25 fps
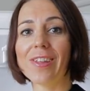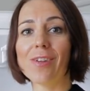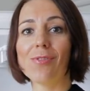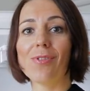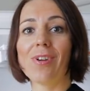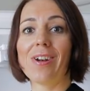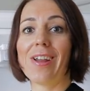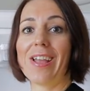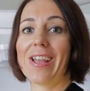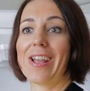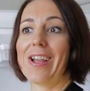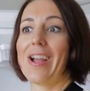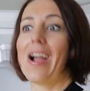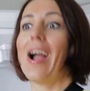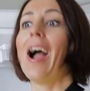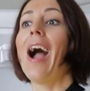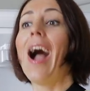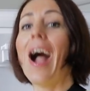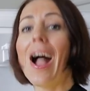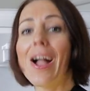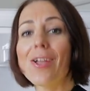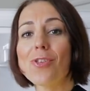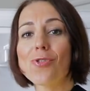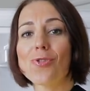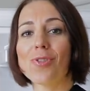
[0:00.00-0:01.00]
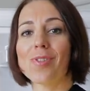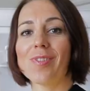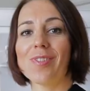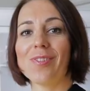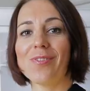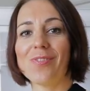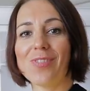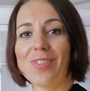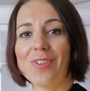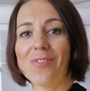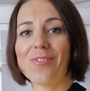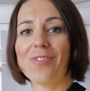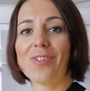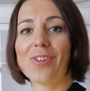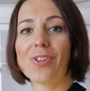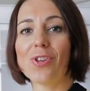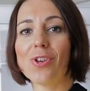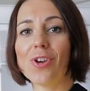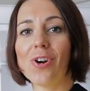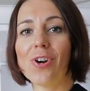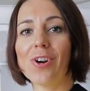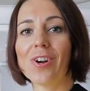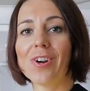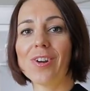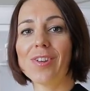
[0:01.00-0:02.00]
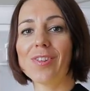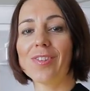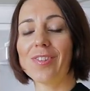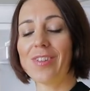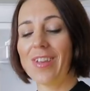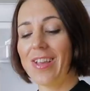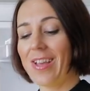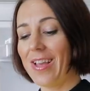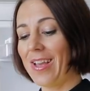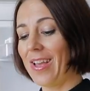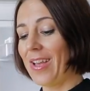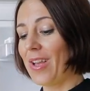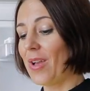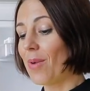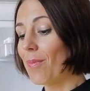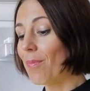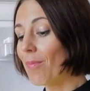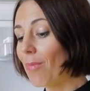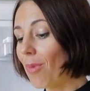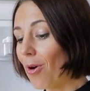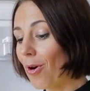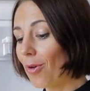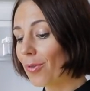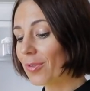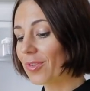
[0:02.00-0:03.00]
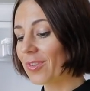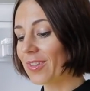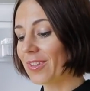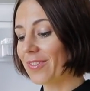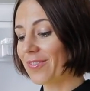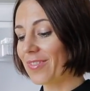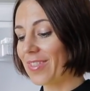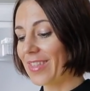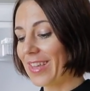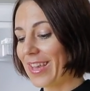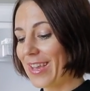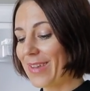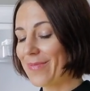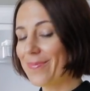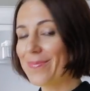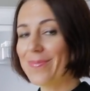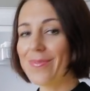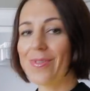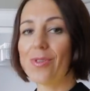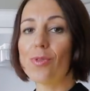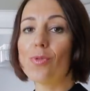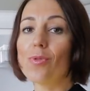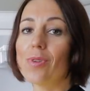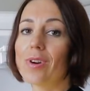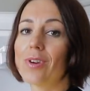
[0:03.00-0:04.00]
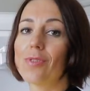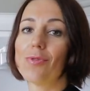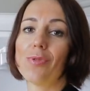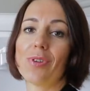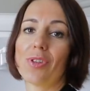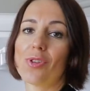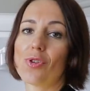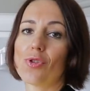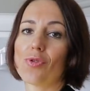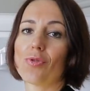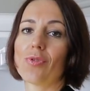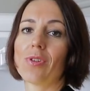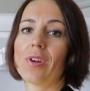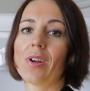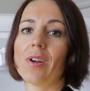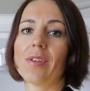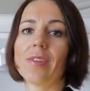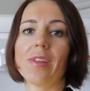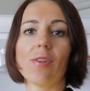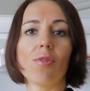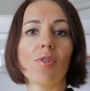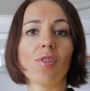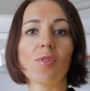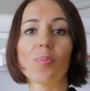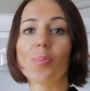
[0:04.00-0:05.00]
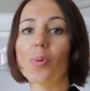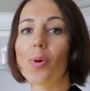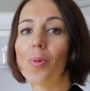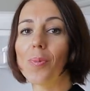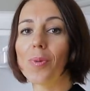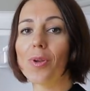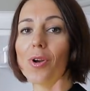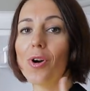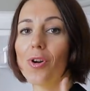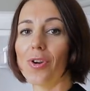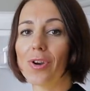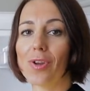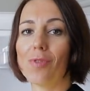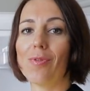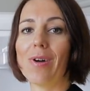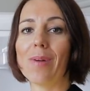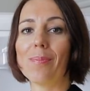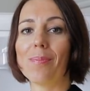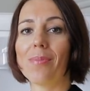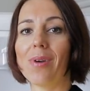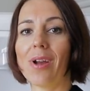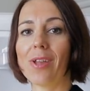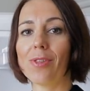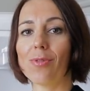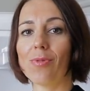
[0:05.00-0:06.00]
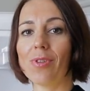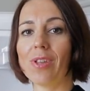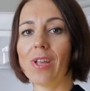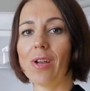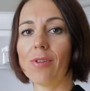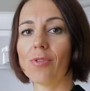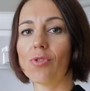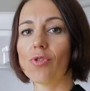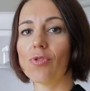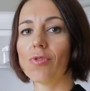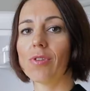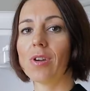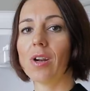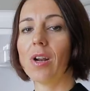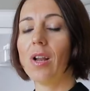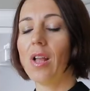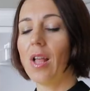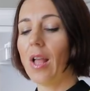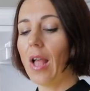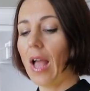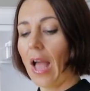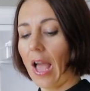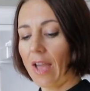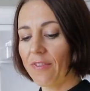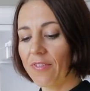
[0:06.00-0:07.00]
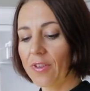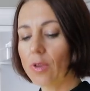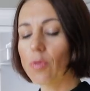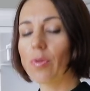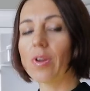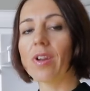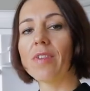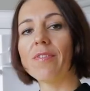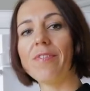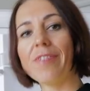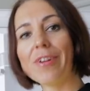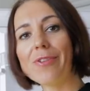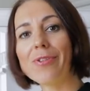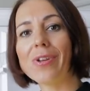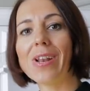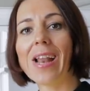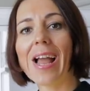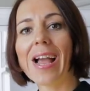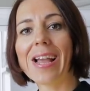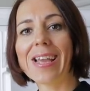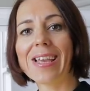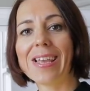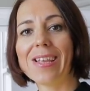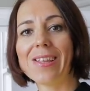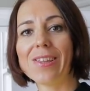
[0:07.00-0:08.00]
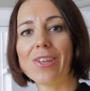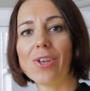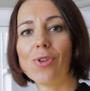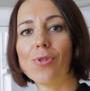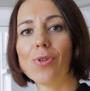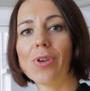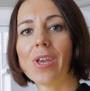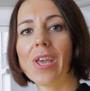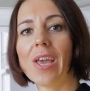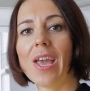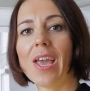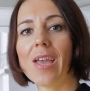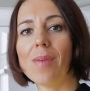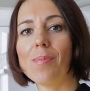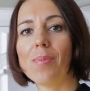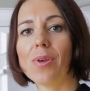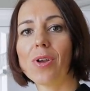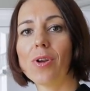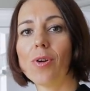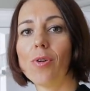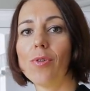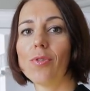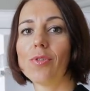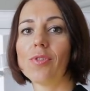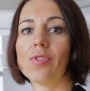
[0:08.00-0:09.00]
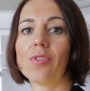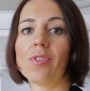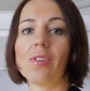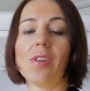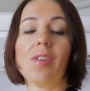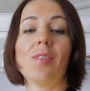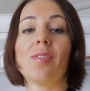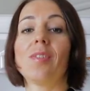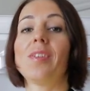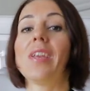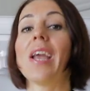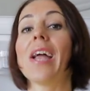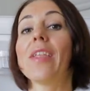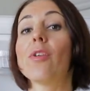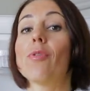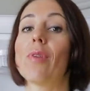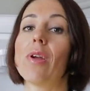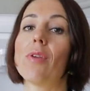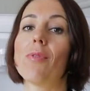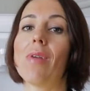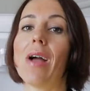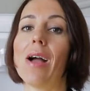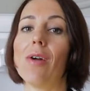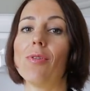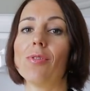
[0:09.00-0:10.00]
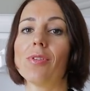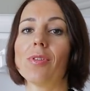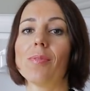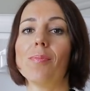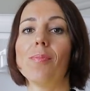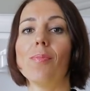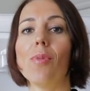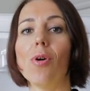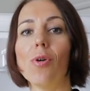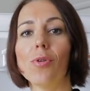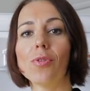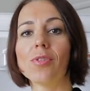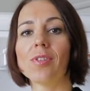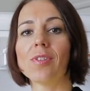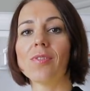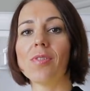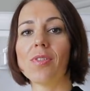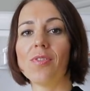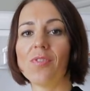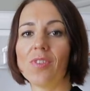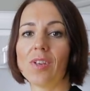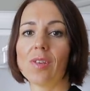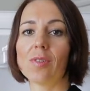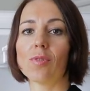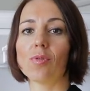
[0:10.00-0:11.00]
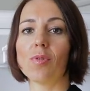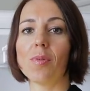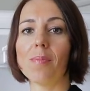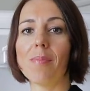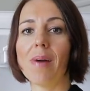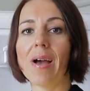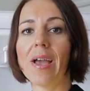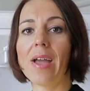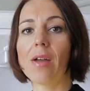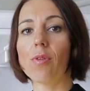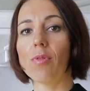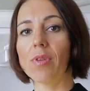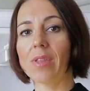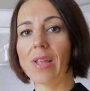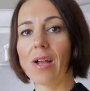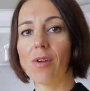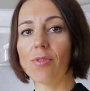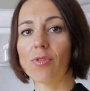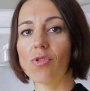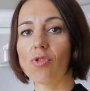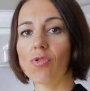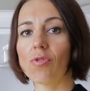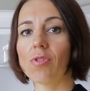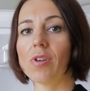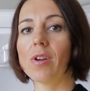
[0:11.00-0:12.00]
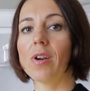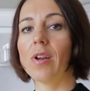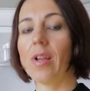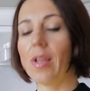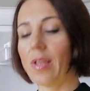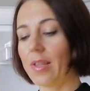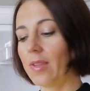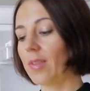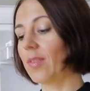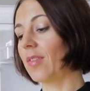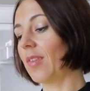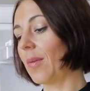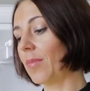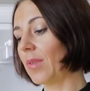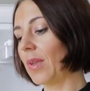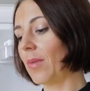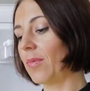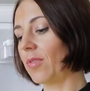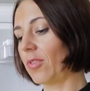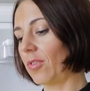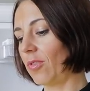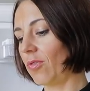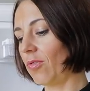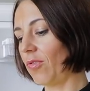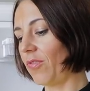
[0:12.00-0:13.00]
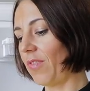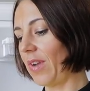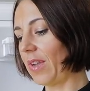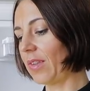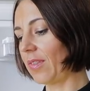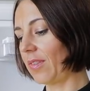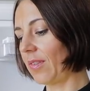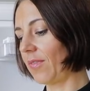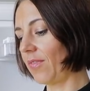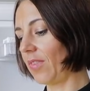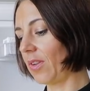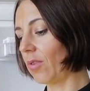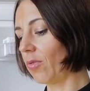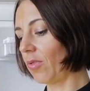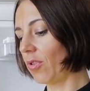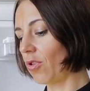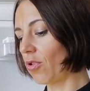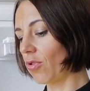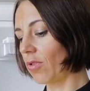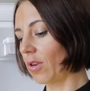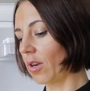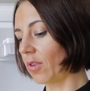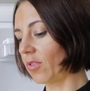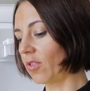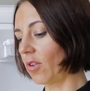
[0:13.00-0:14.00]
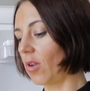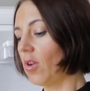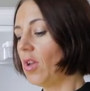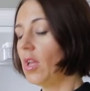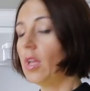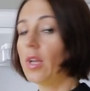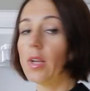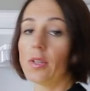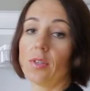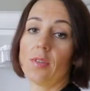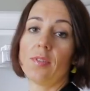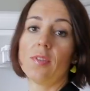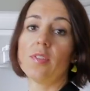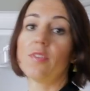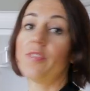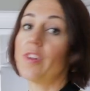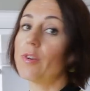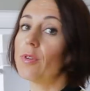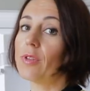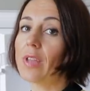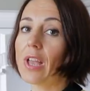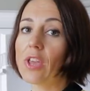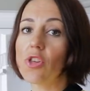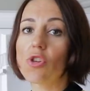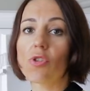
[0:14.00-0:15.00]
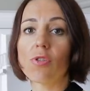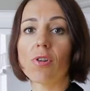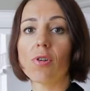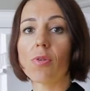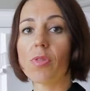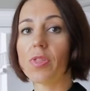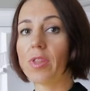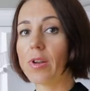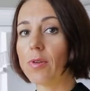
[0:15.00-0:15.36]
There were like hundreds of different yogurts. Most of them were with sugar. There was probably only one brand without sugar. I think we are very lucky in the UK because it's the other way around. Most of the things we buy are without sugar and sometimes you'll find something with sugar. So this is very natural.